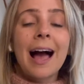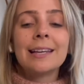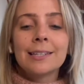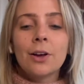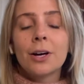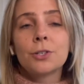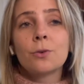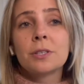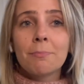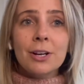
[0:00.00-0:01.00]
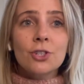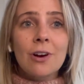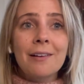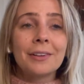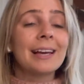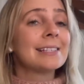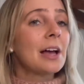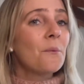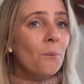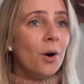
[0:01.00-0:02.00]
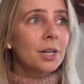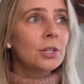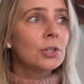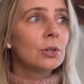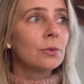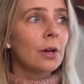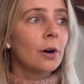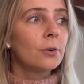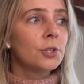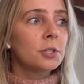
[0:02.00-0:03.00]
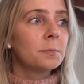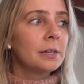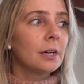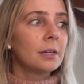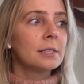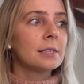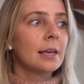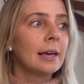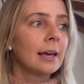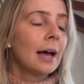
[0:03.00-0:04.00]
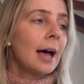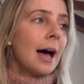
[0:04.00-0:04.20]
I did not do as much traveling as I wanted to though, just because like